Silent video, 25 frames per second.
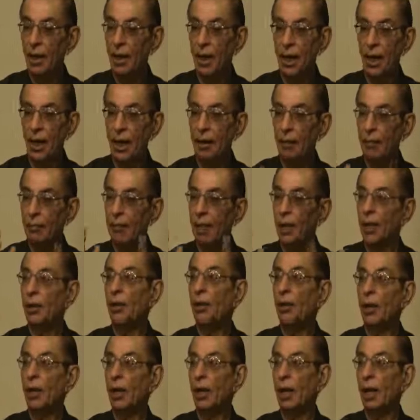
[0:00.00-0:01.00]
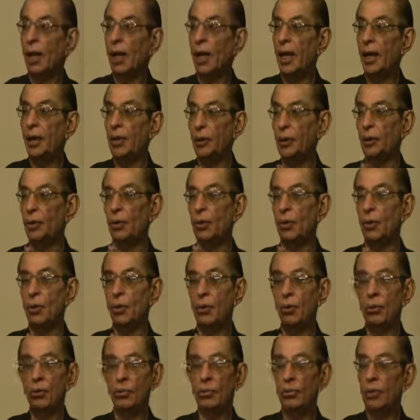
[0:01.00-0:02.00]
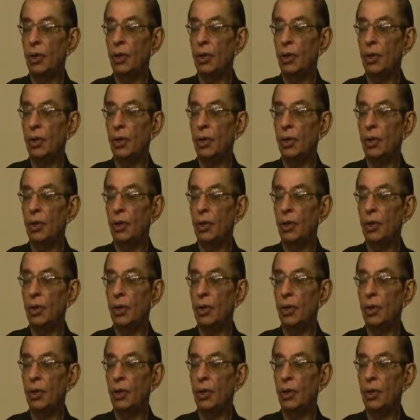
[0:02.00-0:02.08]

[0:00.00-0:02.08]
At a particular age, you know,